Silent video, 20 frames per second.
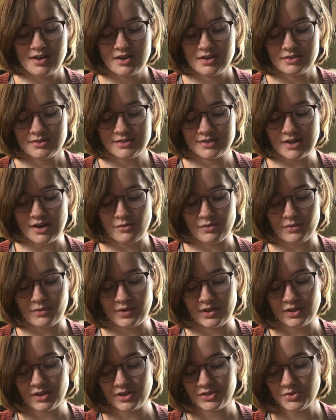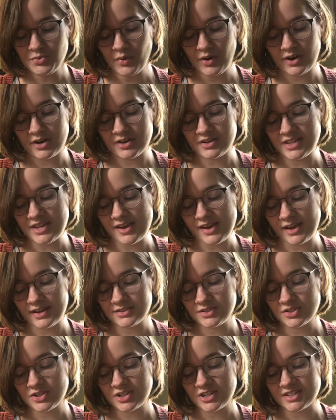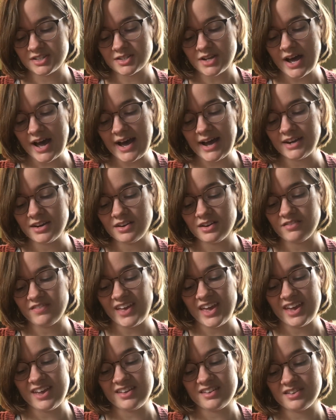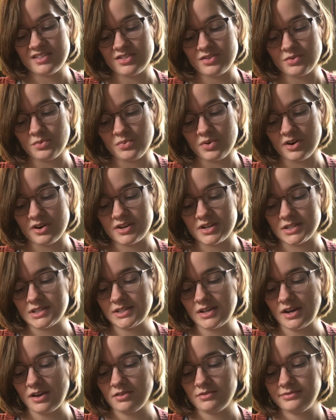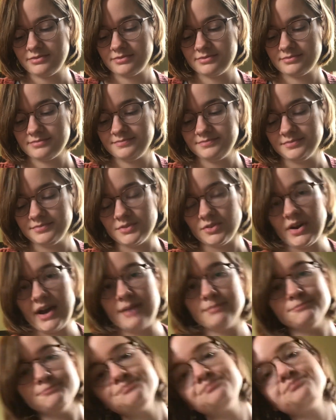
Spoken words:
So when we look at the word, the answer is kind of in the word itself. Okay?